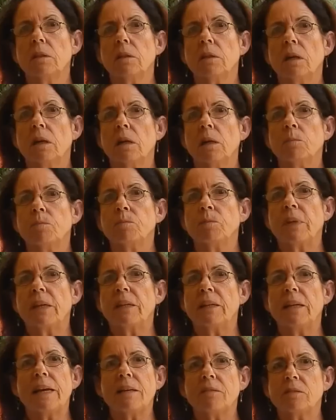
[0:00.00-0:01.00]
And
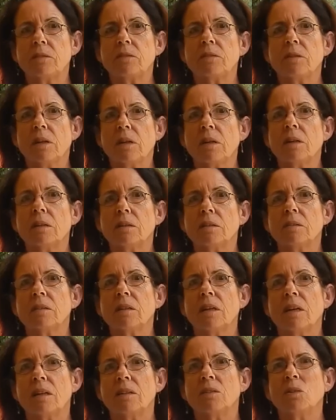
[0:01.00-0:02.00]
as a child,
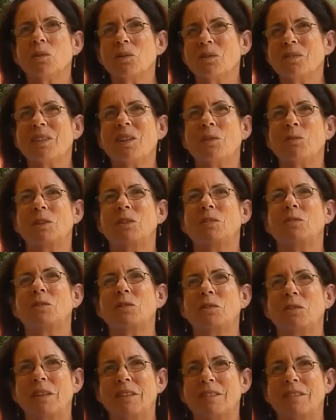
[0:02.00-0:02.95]
I also went through,